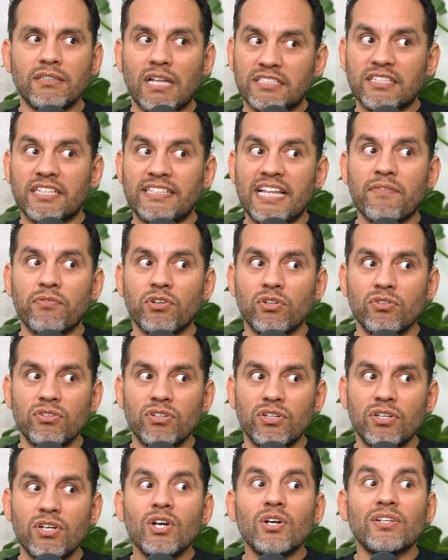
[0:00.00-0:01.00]
That's the devil.
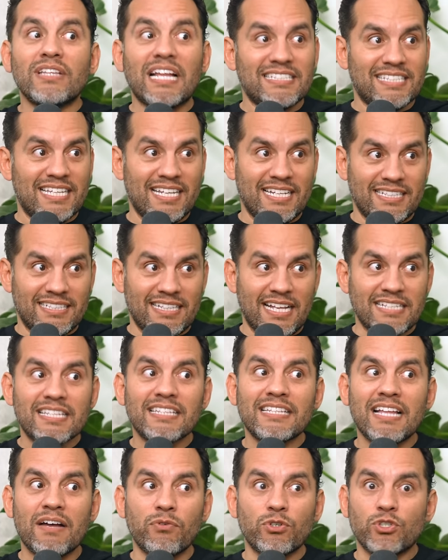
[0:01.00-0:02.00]
Yep. That's it. That's the
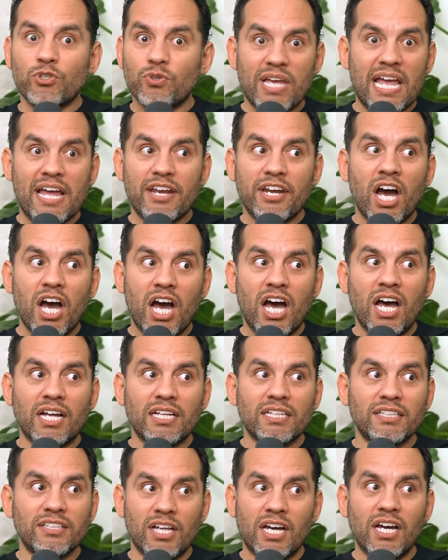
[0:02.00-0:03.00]
devil. You can't
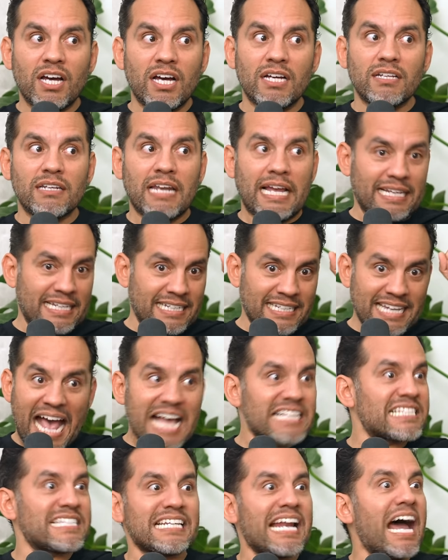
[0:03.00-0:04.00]
uh-uh, uh-uh, like
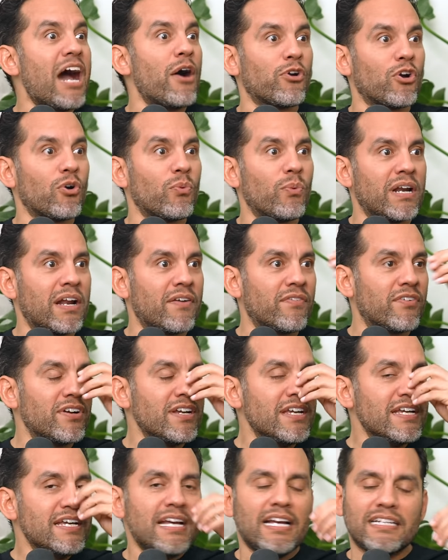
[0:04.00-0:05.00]
cast it out or whatever.
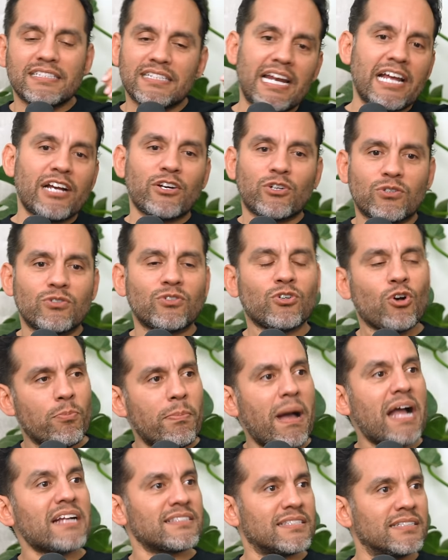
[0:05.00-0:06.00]
Yeah. And then I go
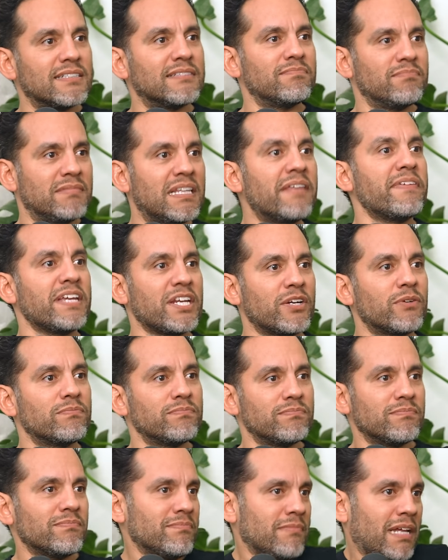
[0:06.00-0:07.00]
back to living
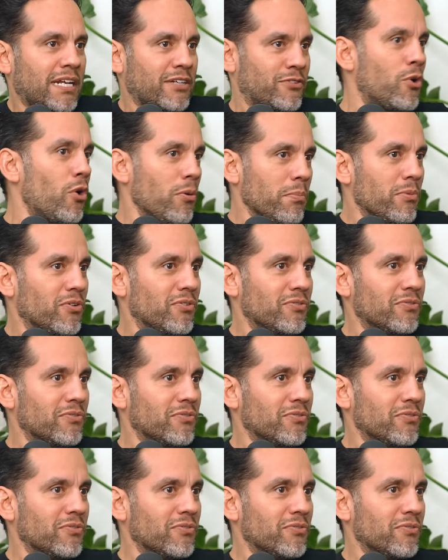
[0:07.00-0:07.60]
like normal,